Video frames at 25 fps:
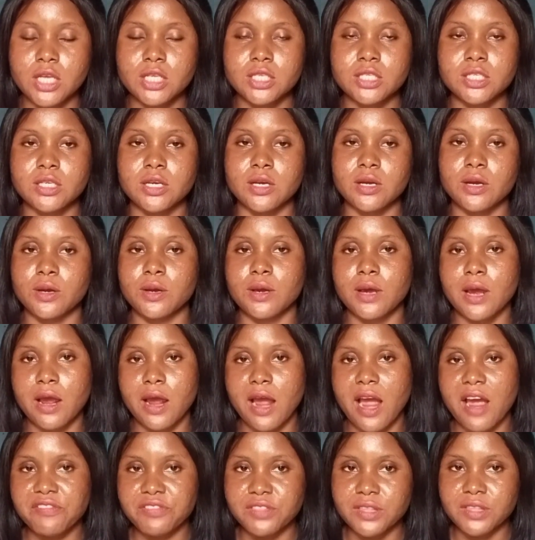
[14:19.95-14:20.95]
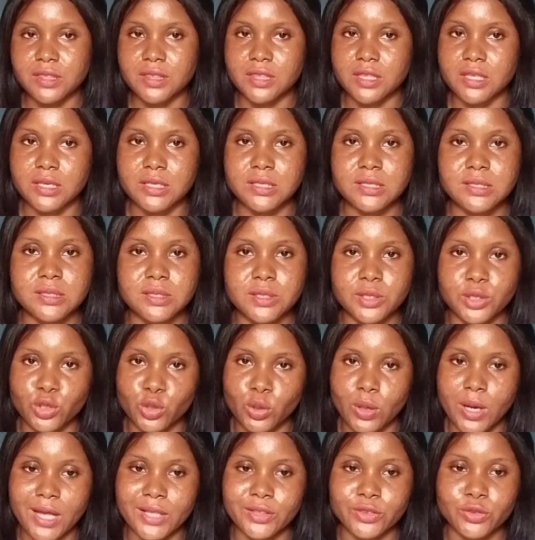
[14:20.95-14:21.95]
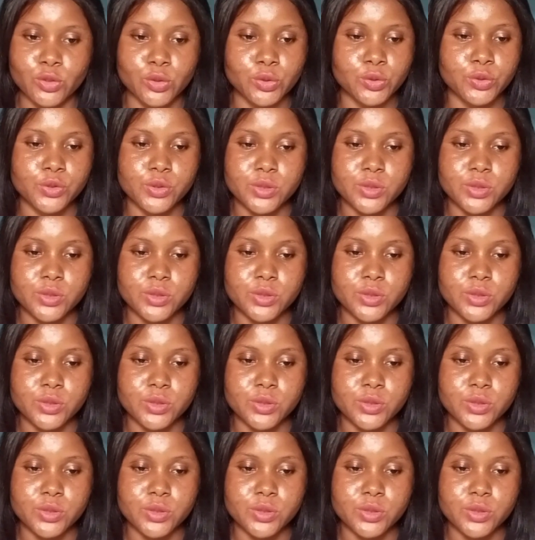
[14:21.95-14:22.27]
So after this, you are done.